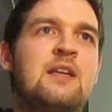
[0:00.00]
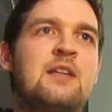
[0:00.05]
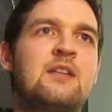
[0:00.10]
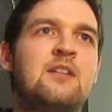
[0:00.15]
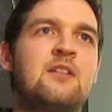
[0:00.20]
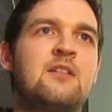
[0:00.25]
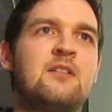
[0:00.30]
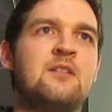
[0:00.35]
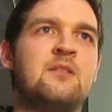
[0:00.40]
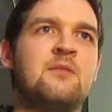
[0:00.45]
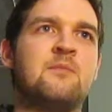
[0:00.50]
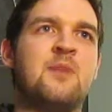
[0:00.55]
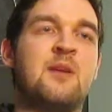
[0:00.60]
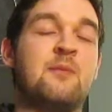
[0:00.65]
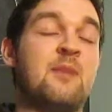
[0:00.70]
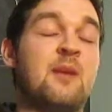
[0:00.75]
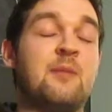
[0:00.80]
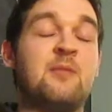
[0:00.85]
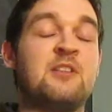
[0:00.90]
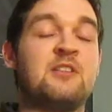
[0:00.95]

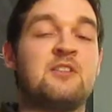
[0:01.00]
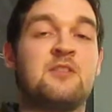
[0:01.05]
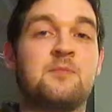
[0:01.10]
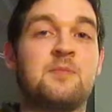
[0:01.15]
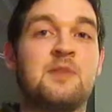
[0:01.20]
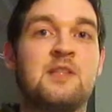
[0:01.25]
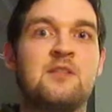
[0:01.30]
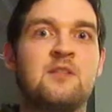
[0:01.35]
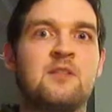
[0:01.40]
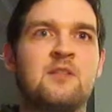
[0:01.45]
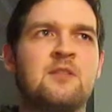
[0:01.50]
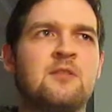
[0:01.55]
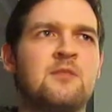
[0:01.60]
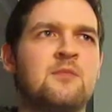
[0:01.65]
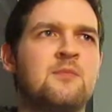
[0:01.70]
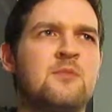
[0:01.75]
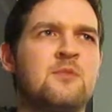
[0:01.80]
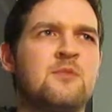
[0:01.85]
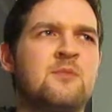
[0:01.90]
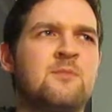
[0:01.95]
Maybe it's just because I look
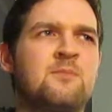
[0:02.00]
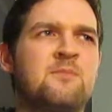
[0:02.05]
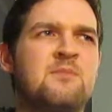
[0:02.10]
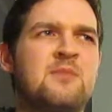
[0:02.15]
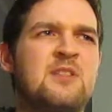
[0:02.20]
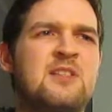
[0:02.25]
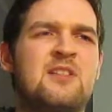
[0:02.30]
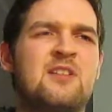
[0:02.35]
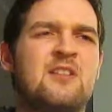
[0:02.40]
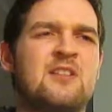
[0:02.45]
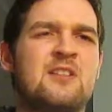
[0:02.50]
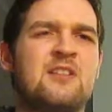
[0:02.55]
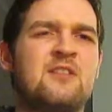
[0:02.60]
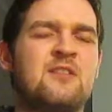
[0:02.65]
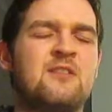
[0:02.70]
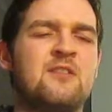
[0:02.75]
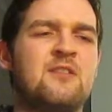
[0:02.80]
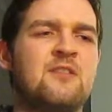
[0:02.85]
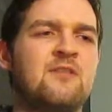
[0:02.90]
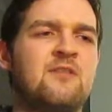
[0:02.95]
more
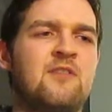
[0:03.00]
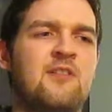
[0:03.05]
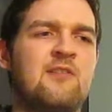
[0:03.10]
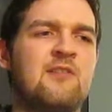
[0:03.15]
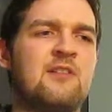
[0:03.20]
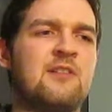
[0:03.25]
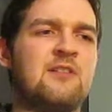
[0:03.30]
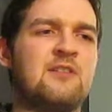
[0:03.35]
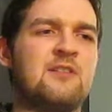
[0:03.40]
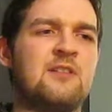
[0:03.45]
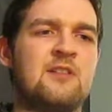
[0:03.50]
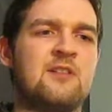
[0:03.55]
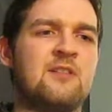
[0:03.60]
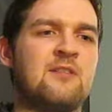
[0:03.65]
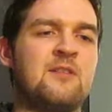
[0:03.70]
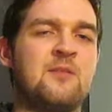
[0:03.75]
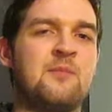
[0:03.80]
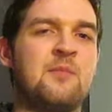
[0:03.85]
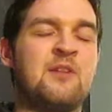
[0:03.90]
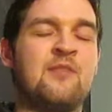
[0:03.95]
Turkish than a foreigner, I don't
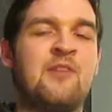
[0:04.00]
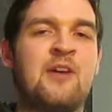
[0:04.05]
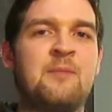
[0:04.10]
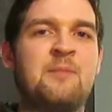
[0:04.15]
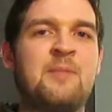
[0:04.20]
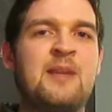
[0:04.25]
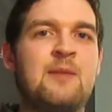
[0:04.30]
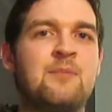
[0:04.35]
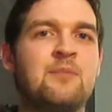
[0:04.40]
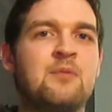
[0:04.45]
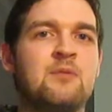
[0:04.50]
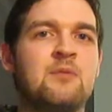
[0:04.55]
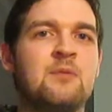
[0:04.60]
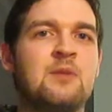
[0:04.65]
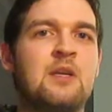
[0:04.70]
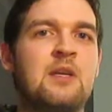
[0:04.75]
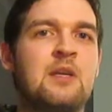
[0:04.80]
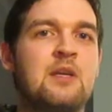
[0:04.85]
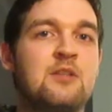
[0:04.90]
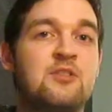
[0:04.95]
know, but I've had people
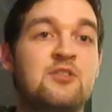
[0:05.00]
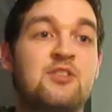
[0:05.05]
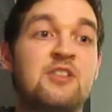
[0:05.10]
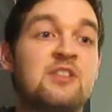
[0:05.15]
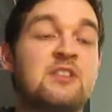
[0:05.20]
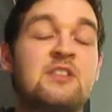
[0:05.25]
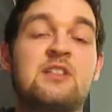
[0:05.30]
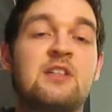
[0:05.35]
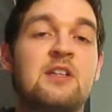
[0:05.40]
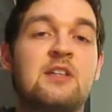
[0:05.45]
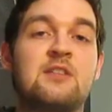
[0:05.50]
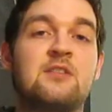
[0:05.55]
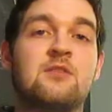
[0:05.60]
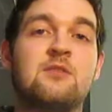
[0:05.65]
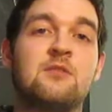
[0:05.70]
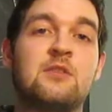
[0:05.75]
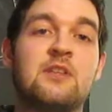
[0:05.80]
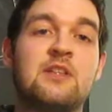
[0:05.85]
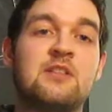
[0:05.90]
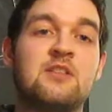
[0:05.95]
just start
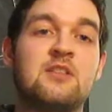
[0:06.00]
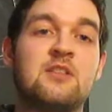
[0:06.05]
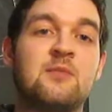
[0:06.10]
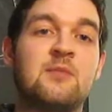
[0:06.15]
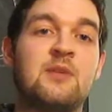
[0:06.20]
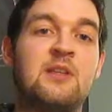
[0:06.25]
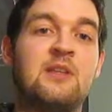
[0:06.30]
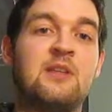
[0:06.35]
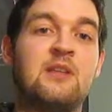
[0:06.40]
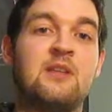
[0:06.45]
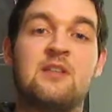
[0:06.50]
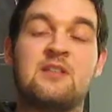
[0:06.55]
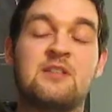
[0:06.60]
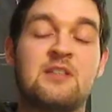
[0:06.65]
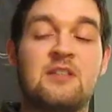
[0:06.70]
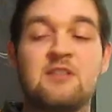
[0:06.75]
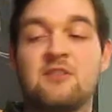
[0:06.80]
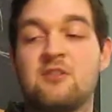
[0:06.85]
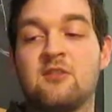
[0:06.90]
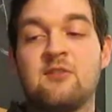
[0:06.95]
talking to me and I
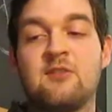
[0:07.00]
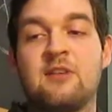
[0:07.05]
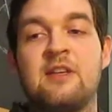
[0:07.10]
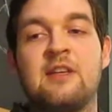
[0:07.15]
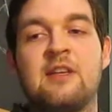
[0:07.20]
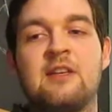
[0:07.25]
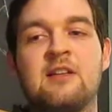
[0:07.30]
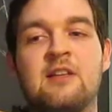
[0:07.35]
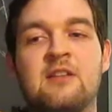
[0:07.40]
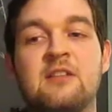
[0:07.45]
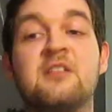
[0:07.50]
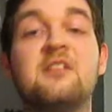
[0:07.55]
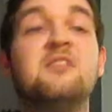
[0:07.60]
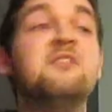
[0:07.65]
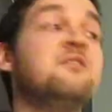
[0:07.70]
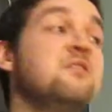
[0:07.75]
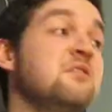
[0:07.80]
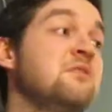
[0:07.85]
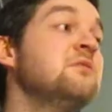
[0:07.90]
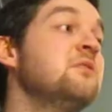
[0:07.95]
say, sorry, English.
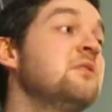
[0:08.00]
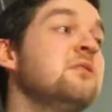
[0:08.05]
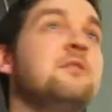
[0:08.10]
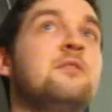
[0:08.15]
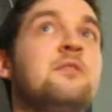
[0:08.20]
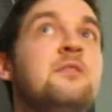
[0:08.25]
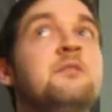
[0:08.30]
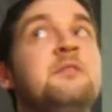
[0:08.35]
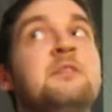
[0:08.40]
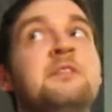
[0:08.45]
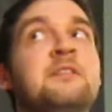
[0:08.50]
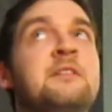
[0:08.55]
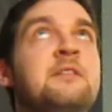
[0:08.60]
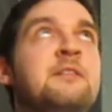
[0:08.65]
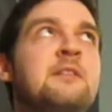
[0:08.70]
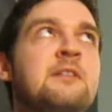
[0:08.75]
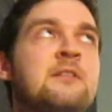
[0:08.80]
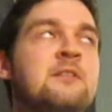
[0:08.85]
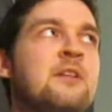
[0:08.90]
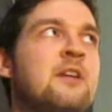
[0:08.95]
He's
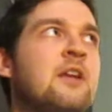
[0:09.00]
English.